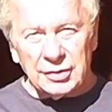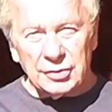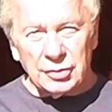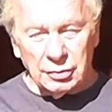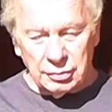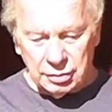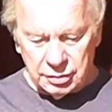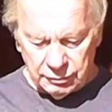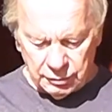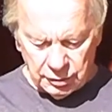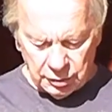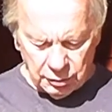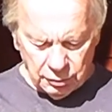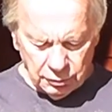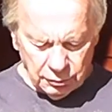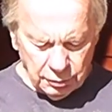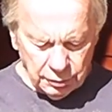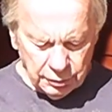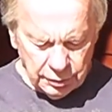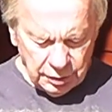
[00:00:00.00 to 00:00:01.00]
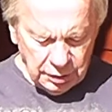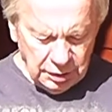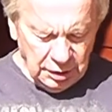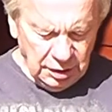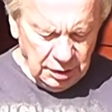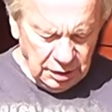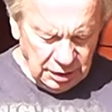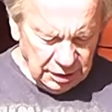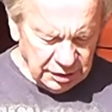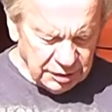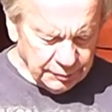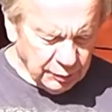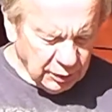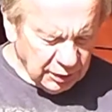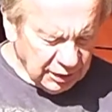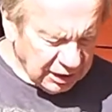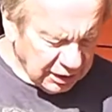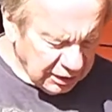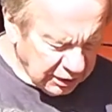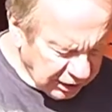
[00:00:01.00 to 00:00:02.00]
That's on to record. Let's put